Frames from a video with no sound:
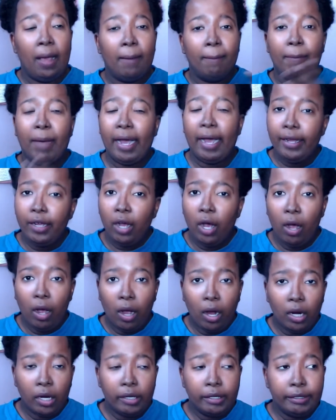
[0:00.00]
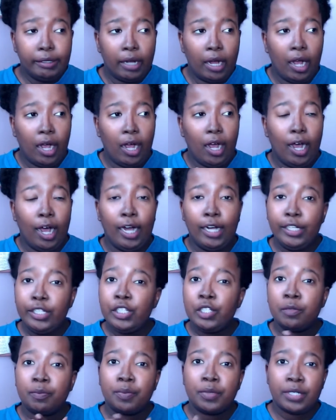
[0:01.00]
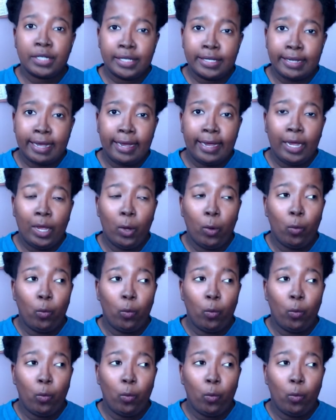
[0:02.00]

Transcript: My heart 100%